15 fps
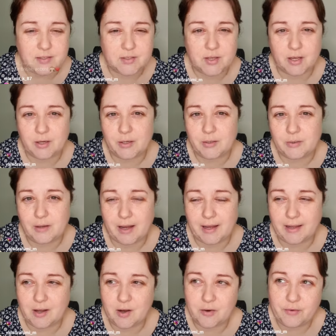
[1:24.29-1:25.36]
So
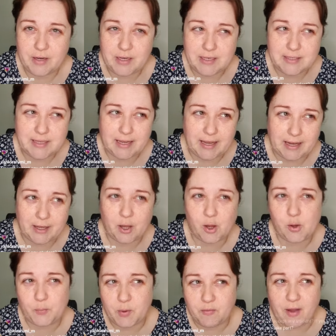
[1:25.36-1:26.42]
I can't really say I
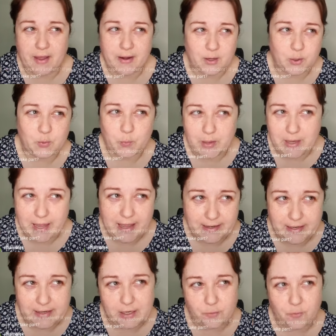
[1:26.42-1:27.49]
hope you've had a good
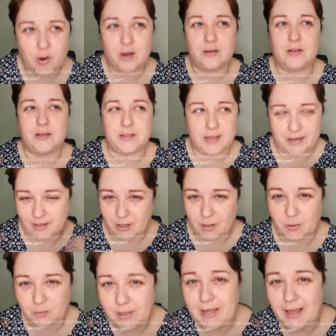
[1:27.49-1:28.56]
weekend in Iran, because I
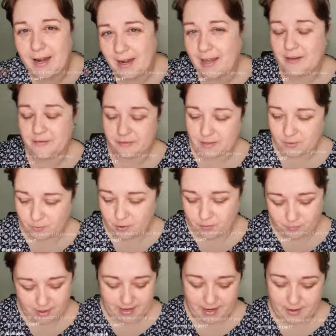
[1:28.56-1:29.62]
know life in
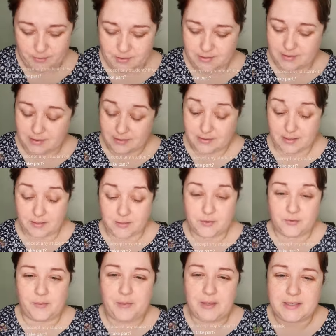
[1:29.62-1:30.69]
Iran right now is
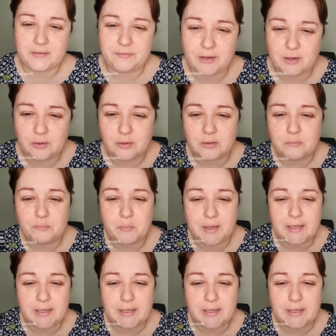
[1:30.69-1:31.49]
extremely difficult.